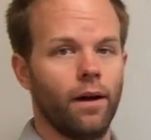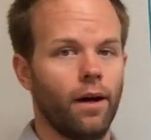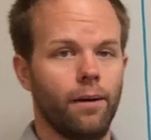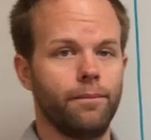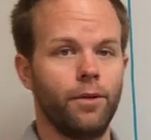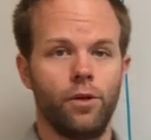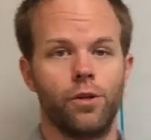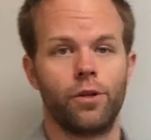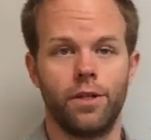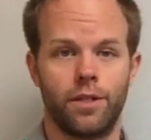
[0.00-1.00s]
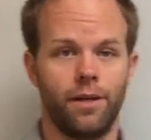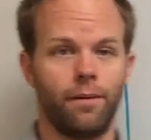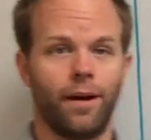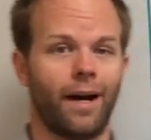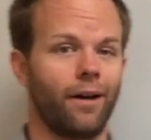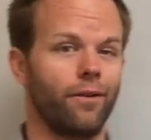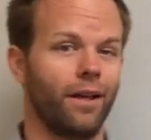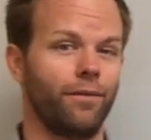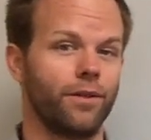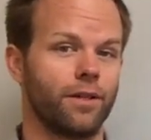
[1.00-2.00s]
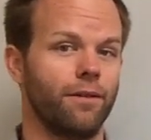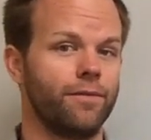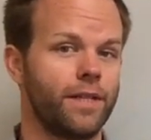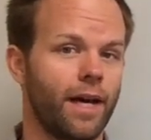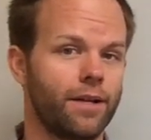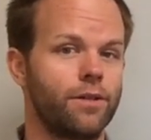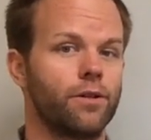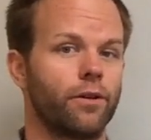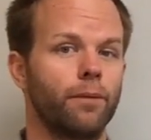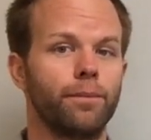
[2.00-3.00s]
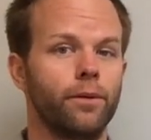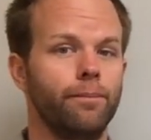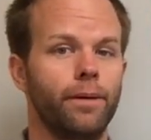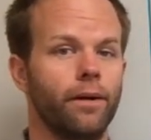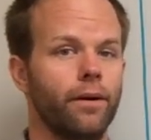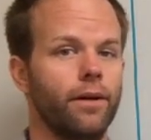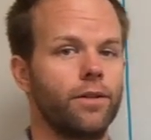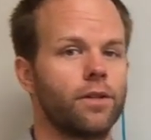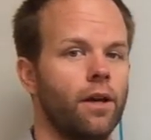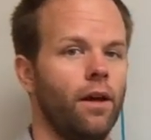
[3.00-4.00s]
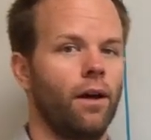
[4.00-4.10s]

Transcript: You usually see higher levels of debt during boom periods,